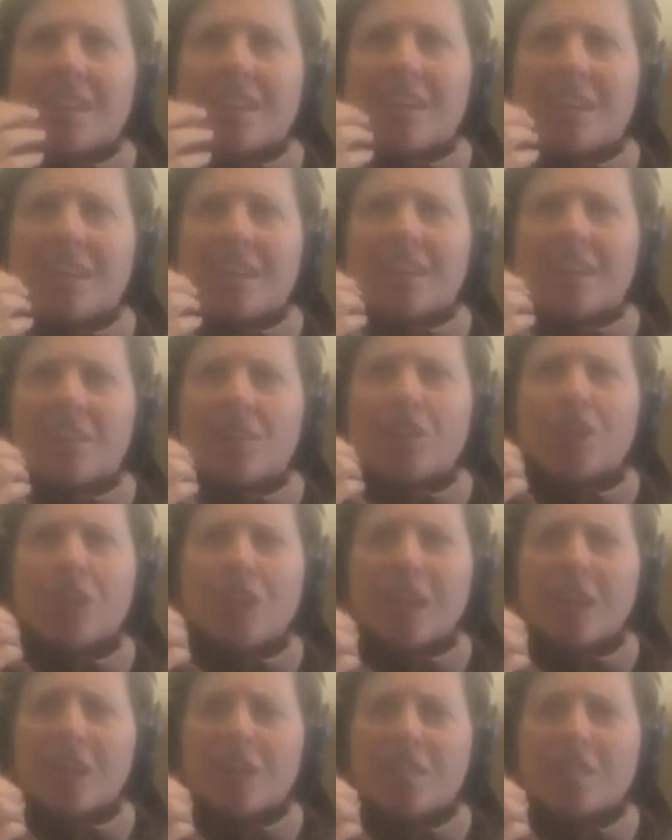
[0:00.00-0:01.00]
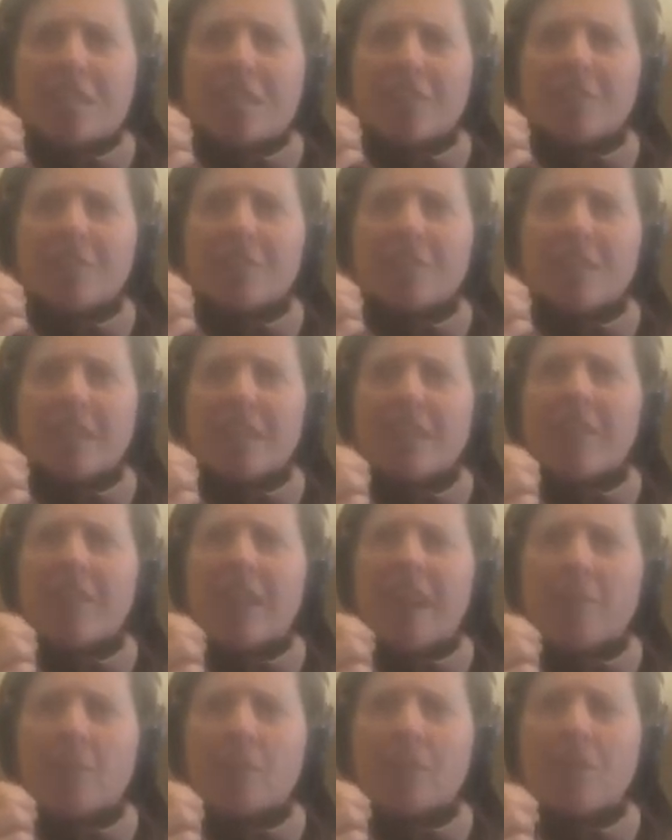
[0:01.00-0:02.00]
hurting ourselves
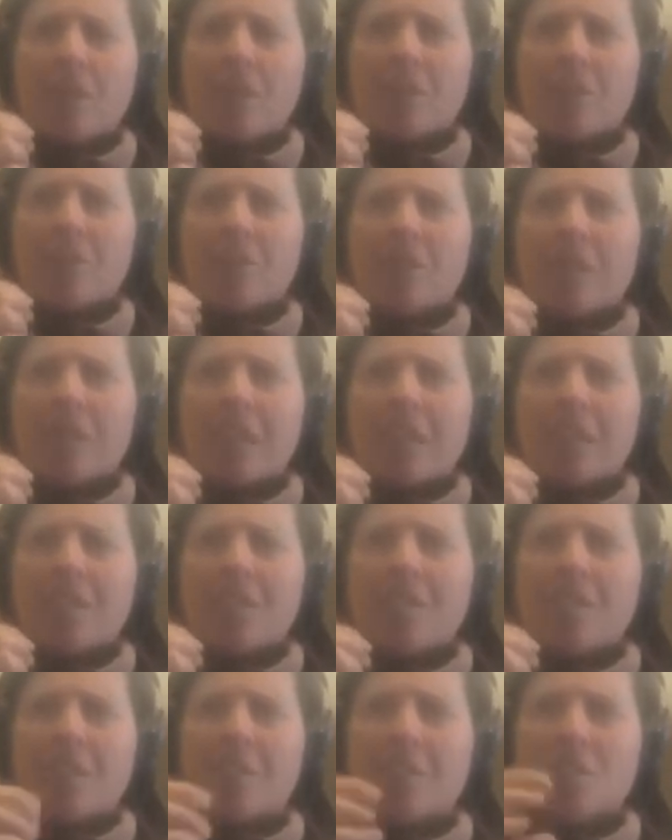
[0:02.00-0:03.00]
have we done over the years?